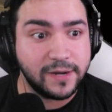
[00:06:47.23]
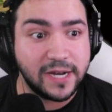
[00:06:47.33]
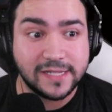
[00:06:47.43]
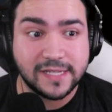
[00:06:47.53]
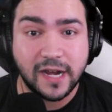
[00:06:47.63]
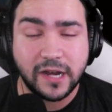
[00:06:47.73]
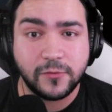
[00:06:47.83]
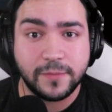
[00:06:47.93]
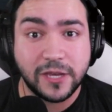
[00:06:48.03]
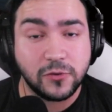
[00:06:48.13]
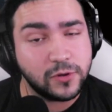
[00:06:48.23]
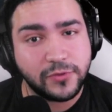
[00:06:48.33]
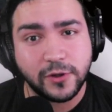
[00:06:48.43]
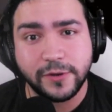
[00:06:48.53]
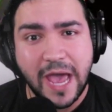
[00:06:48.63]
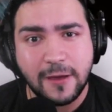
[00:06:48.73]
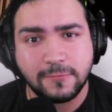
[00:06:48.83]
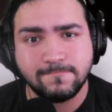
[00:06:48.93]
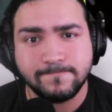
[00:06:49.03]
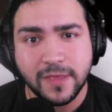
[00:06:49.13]
decided it would be cool to throw it out,
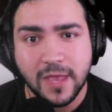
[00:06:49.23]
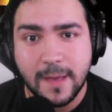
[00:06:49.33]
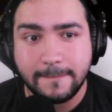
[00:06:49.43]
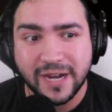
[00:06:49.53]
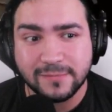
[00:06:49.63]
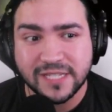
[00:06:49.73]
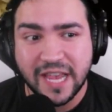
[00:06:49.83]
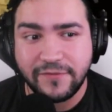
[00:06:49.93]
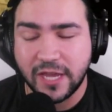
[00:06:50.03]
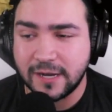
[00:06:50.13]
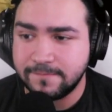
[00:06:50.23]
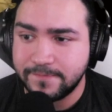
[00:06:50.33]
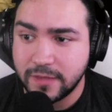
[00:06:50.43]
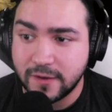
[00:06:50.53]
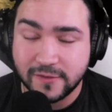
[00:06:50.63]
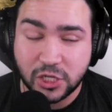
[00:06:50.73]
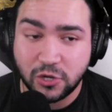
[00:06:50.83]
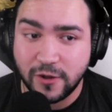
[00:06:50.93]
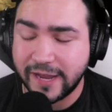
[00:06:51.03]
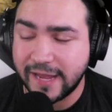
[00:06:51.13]
and I'm saving it,
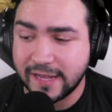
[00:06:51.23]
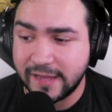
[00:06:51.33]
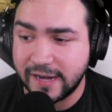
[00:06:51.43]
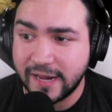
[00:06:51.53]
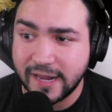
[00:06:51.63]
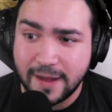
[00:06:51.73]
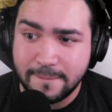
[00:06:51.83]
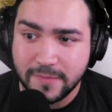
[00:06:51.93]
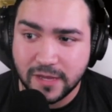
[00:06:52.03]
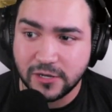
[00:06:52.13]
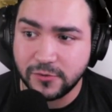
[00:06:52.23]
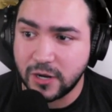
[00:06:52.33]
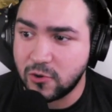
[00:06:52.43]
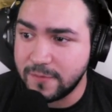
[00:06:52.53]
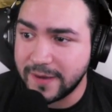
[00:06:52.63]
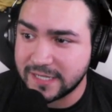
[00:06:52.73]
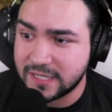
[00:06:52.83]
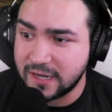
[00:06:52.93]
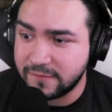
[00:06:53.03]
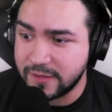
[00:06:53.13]
restoring it, cleaning it up, and doing a whole bunch of
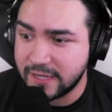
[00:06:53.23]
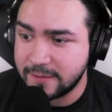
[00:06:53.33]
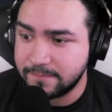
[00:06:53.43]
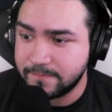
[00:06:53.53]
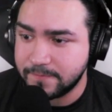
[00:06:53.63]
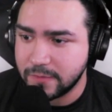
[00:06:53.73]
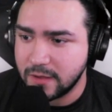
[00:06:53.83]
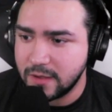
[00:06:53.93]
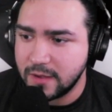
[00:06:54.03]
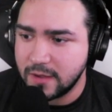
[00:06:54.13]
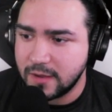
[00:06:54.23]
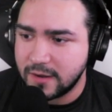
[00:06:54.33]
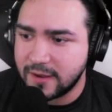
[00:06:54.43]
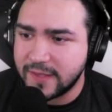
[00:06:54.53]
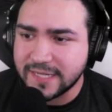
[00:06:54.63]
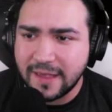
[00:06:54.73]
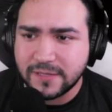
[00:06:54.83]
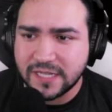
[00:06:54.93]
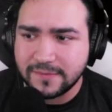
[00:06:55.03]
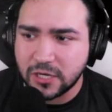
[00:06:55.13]
stuff with it. Now this game
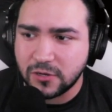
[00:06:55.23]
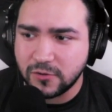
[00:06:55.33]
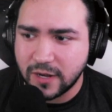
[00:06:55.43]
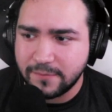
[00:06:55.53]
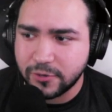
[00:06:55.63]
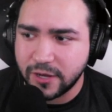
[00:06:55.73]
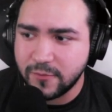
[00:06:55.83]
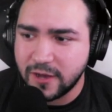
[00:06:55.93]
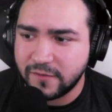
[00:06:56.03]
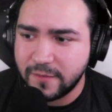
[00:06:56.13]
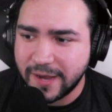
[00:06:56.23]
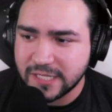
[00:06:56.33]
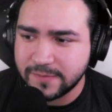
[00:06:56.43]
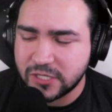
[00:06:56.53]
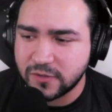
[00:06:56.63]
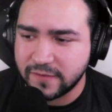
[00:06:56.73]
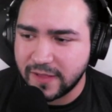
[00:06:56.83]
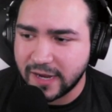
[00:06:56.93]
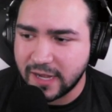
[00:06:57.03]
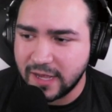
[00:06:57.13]
seems to hold up pretty well. It reminds me sort of
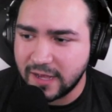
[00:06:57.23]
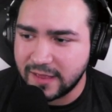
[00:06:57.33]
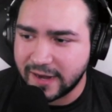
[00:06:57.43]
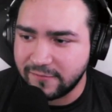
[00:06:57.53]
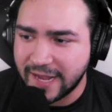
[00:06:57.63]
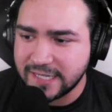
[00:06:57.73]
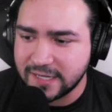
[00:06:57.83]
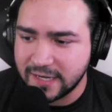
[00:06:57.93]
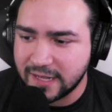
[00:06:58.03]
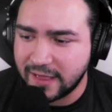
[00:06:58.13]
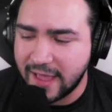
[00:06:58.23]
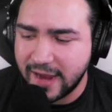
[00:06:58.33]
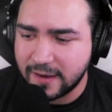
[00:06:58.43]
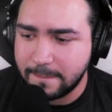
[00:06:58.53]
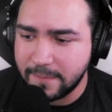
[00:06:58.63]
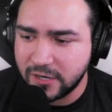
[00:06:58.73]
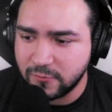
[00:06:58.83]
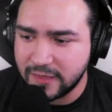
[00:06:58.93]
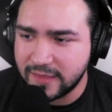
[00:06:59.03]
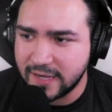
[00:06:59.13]
like a Ratchet and Clank, but
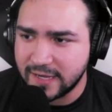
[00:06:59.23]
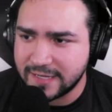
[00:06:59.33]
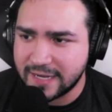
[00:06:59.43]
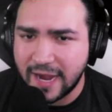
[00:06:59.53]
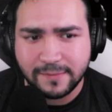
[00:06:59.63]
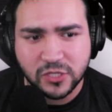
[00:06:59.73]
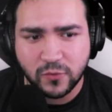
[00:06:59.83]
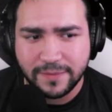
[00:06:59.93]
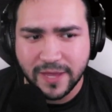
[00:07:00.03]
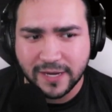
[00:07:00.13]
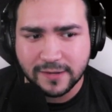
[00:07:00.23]
with time sweeping.